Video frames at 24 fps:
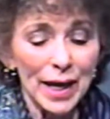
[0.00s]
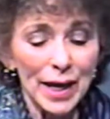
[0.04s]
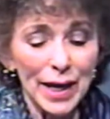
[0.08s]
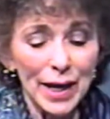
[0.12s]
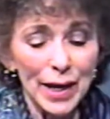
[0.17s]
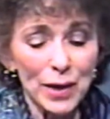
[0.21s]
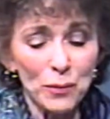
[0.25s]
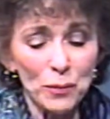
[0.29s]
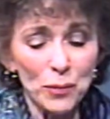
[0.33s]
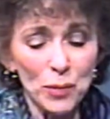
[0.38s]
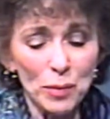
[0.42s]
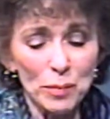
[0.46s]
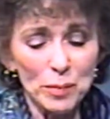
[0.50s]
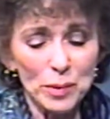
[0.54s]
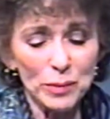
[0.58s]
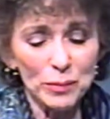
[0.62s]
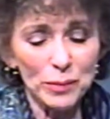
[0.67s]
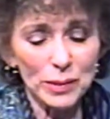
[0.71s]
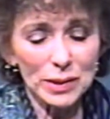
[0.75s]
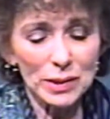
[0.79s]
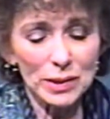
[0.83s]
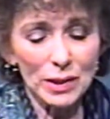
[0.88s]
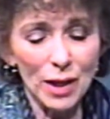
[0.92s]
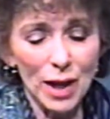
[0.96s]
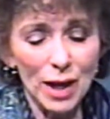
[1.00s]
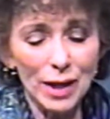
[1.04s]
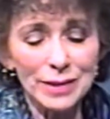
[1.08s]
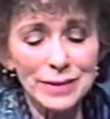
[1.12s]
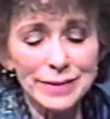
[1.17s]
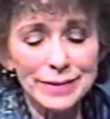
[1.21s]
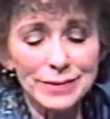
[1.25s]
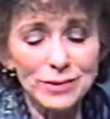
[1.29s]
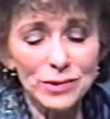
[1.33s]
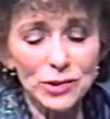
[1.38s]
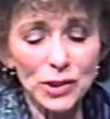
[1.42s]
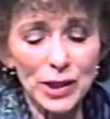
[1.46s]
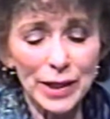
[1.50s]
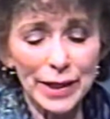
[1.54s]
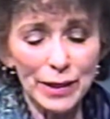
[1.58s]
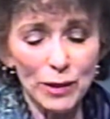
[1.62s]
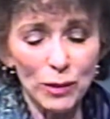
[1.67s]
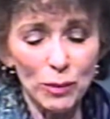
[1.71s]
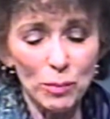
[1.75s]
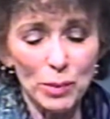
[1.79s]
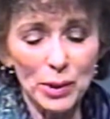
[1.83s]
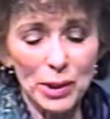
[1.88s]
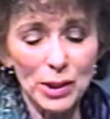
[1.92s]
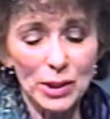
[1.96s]
A woman was locked in
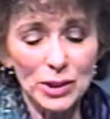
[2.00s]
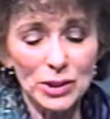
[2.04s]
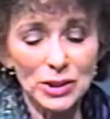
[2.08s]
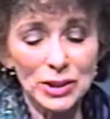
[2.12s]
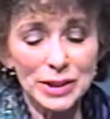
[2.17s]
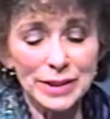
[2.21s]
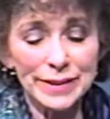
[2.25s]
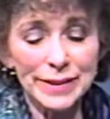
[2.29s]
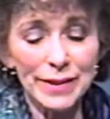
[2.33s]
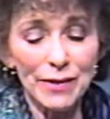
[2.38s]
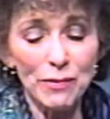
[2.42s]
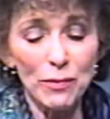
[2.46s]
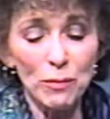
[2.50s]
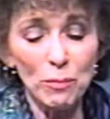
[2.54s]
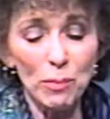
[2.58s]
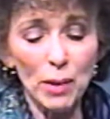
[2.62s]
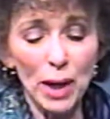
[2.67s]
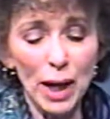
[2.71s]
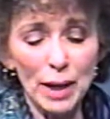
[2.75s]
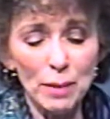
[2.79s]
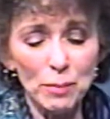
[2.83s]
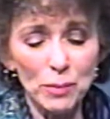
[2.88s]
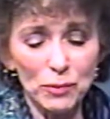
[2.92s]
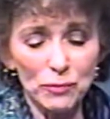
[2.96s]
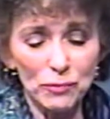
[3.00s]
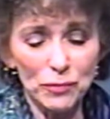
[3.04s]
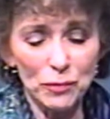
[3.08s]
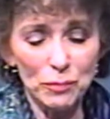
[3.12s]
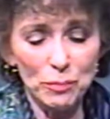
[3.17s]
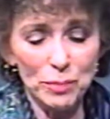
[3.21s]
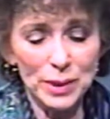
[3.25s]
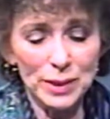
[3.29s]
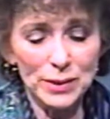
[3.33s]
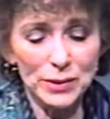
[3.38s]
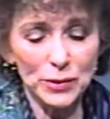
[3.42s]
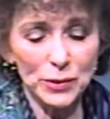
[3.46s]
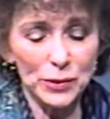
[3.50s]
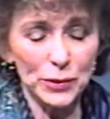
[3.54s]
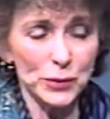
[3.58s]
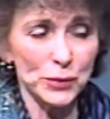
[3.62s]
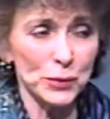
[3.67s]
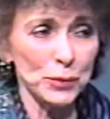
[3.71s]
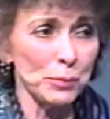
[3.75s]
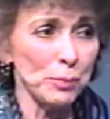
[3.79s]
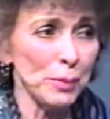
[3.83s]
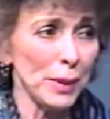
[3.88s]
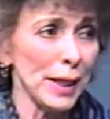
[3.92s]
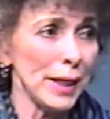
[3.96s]
jail because she said the Bible forbids her
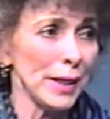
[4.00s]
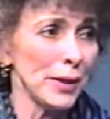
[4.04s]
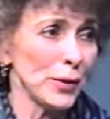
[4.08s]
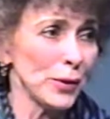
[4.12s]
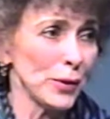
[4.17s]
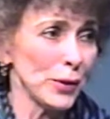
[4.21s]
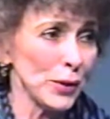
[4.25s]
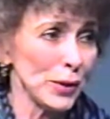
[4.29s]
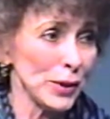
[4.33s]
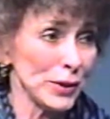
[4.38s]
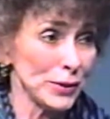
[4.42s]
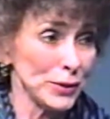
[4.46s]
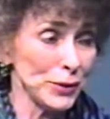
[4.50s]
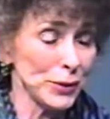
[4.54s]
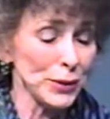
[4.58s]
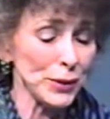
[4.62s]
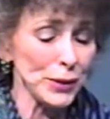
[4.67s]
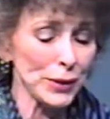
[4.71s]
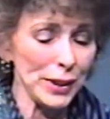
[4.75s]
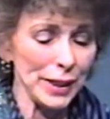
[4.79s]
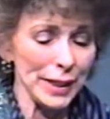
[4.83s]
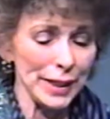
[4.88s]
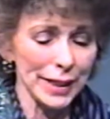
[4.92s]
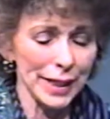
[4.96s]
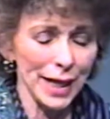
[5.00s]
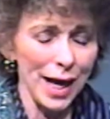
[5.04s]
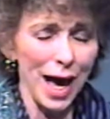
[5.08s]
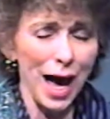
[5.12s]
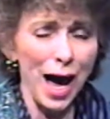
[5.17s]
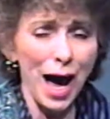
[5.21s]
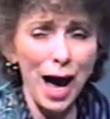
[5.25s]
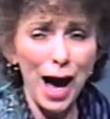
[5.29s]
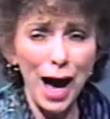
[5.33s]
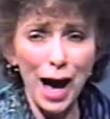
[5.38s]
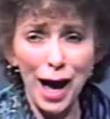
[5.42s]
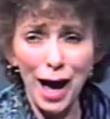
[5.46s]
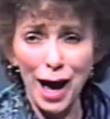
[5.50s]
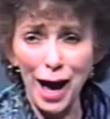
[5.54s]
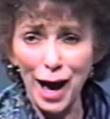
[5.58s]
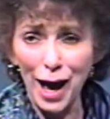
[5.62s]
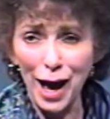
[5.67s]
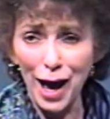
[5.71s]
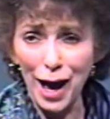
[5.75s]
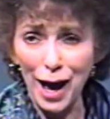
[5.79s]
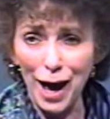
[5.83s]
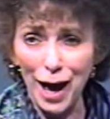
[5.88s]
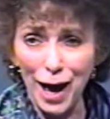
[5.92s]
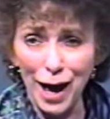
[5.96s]
to pay her attorney.
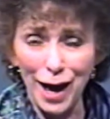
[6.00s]
Oh,